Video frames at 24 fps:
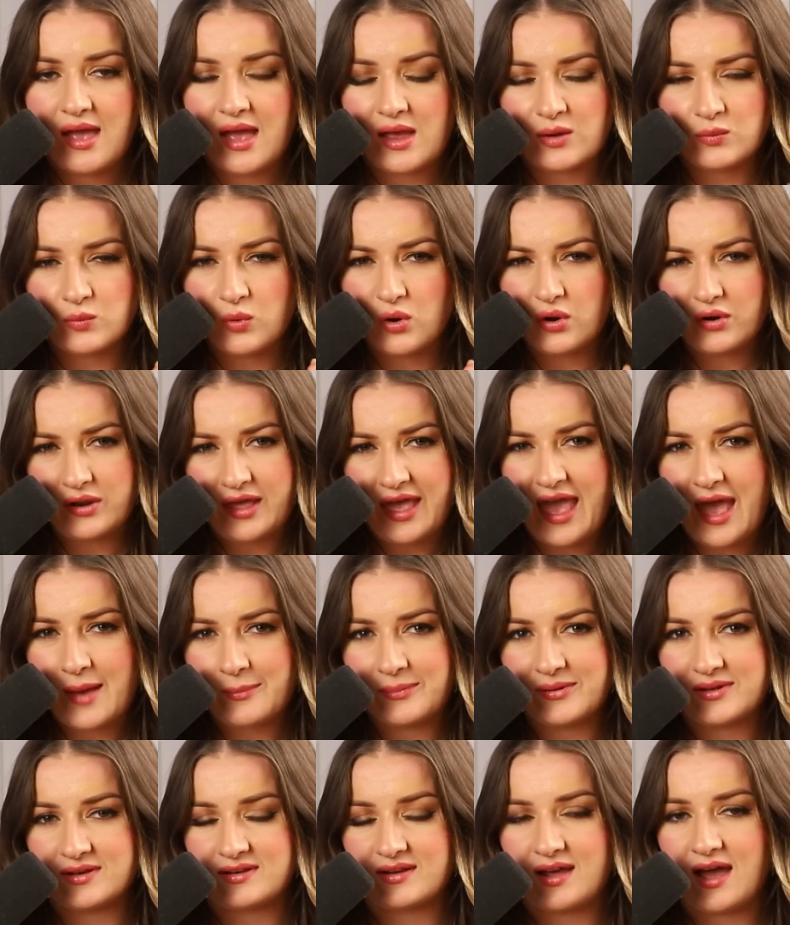And what
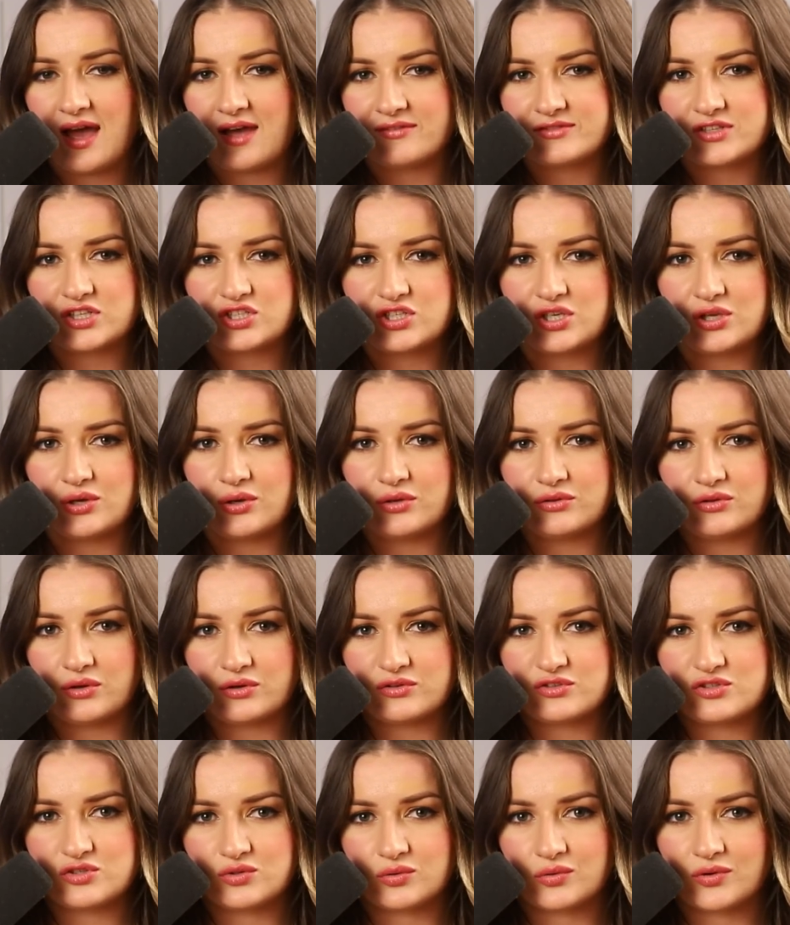happened after she heard
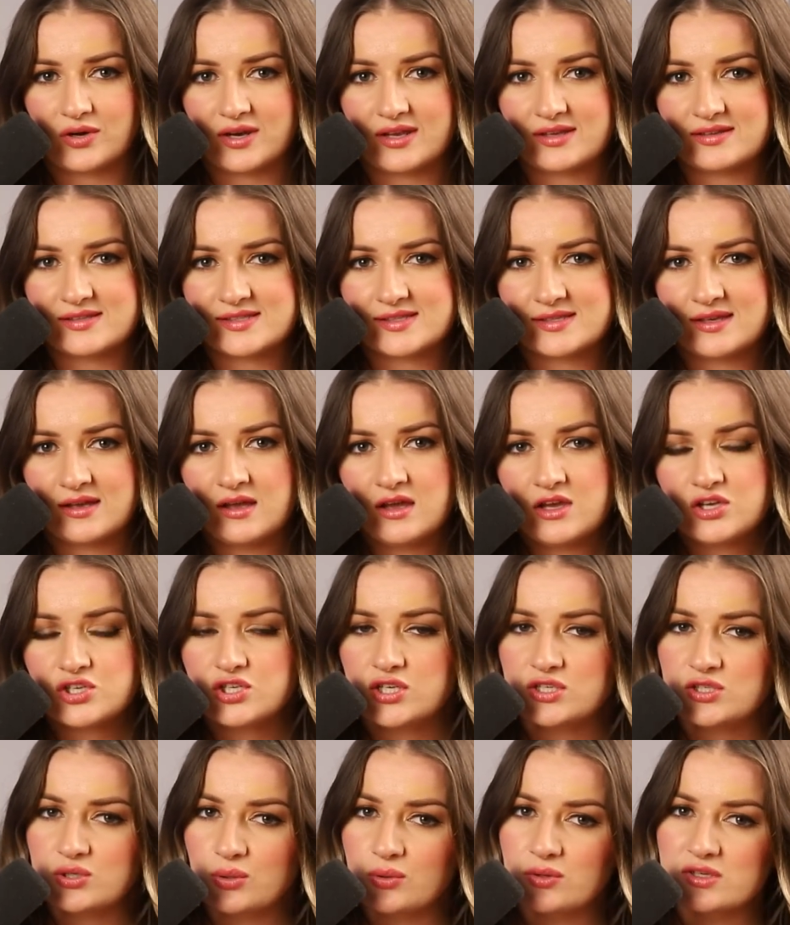those stories?
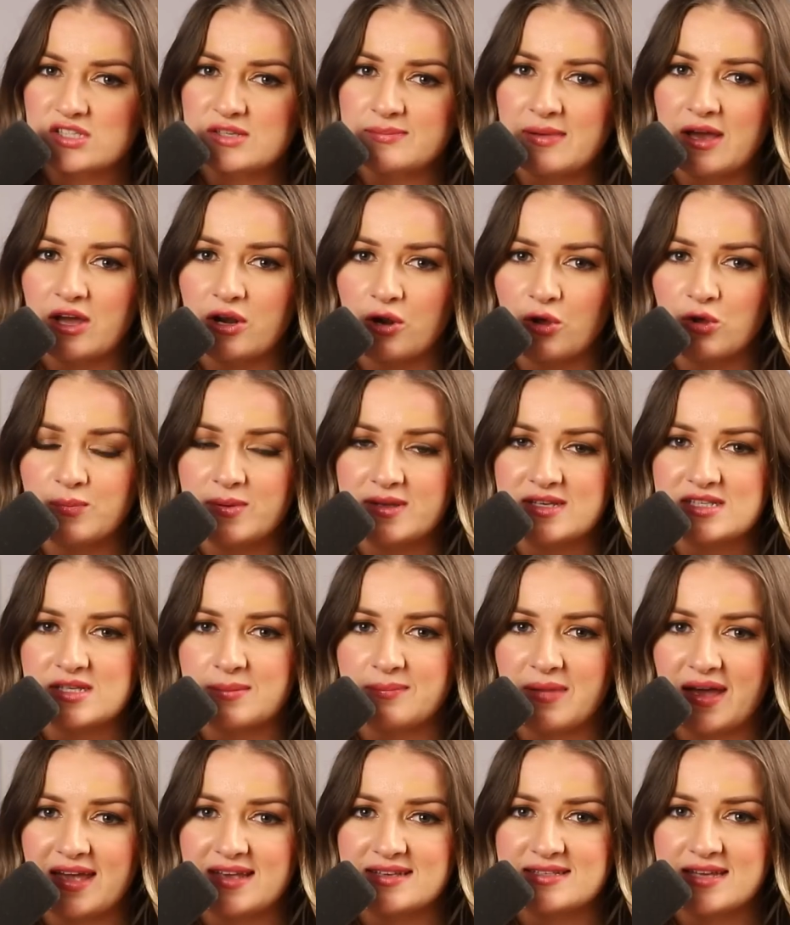She talks about open
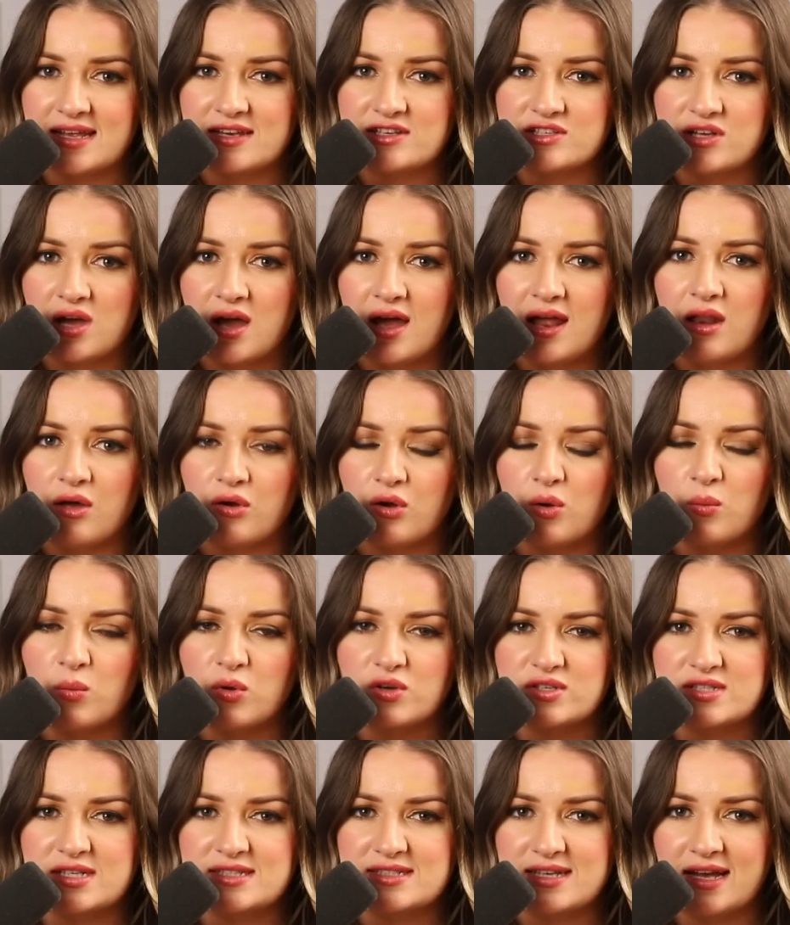debate and dialogue and
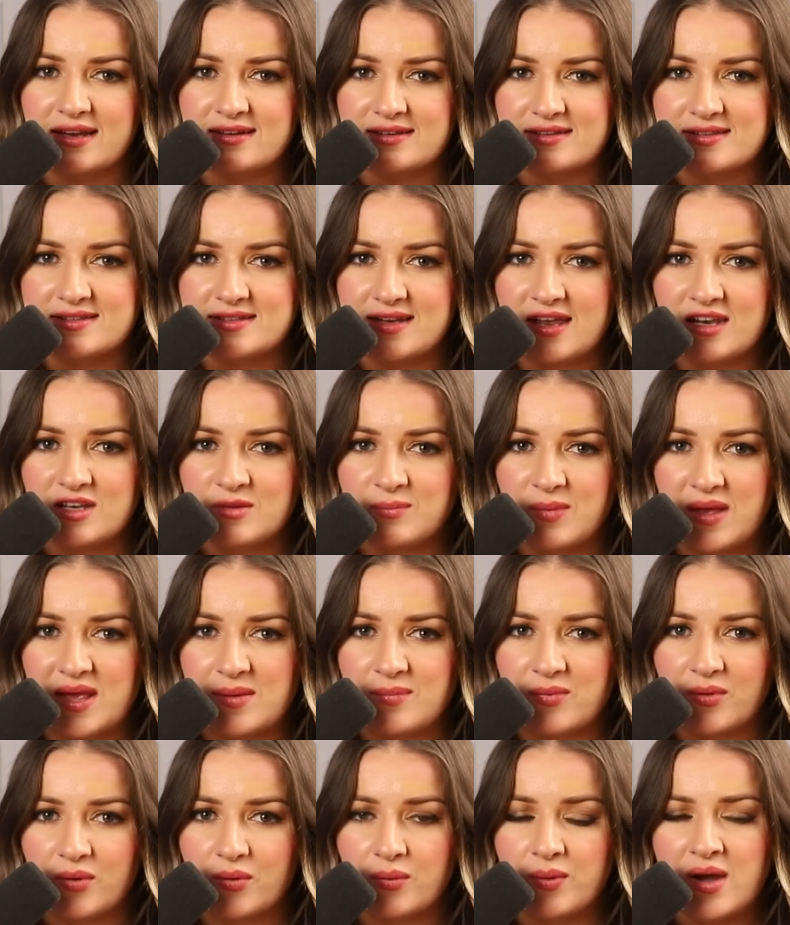wanting to understand
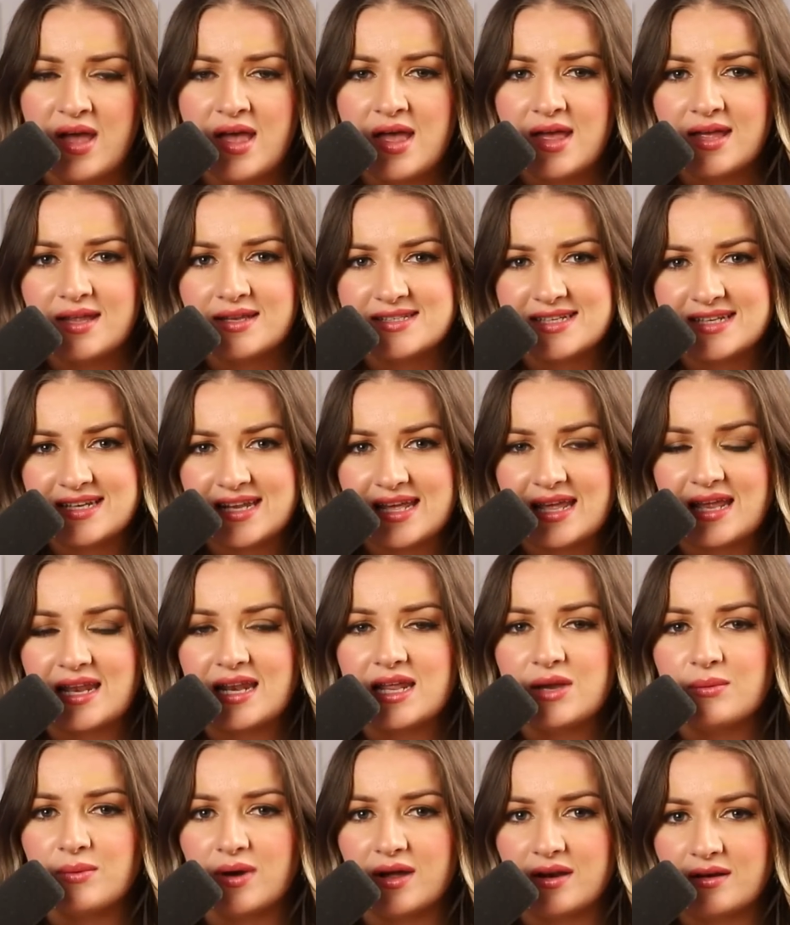people. Did
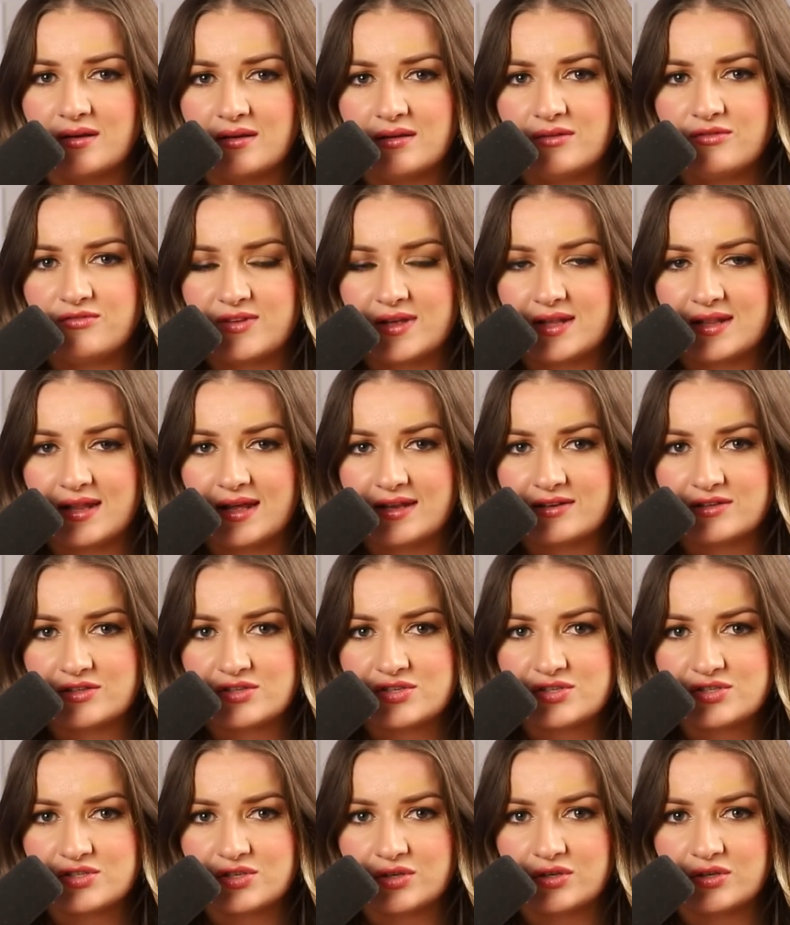anyone feel
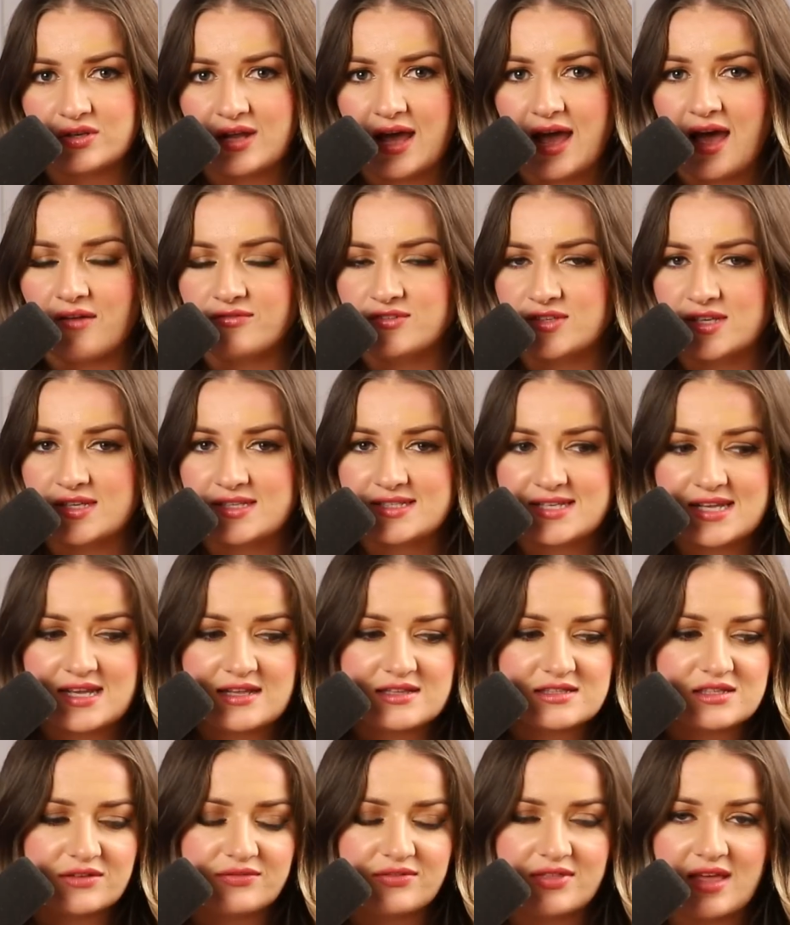understood after
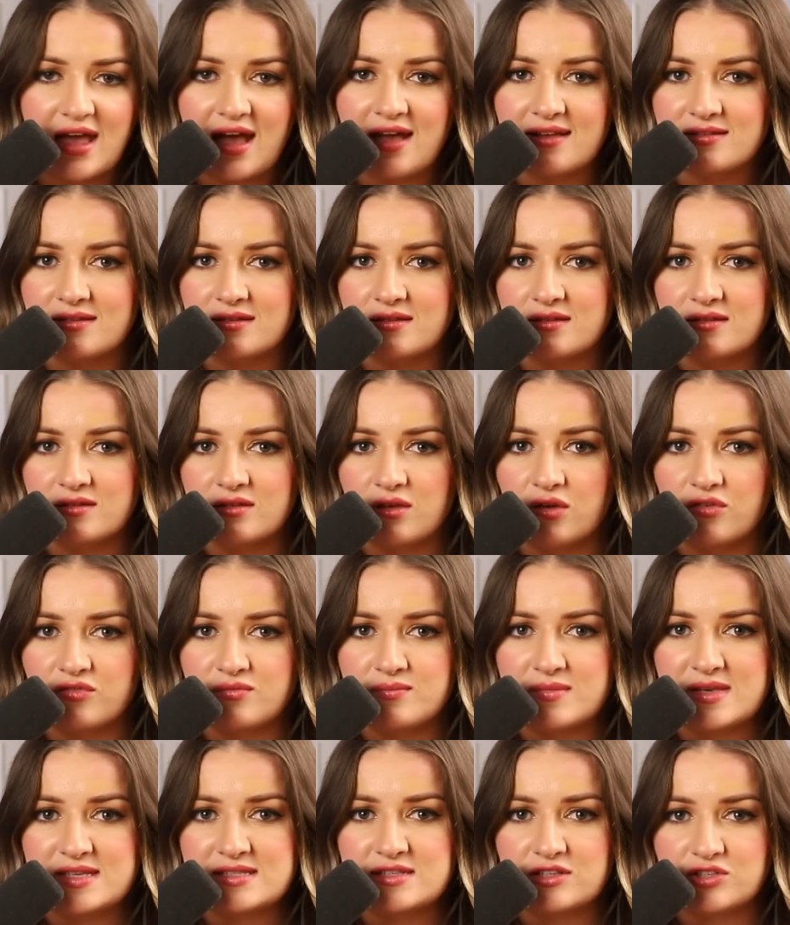tens of thousands
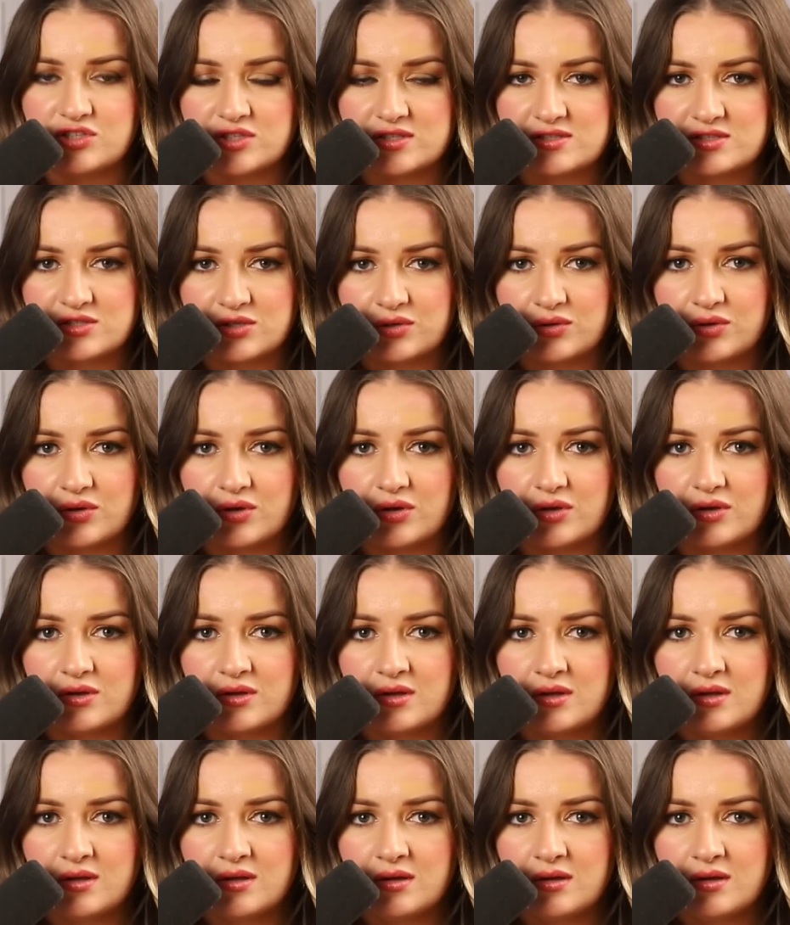of messages to her?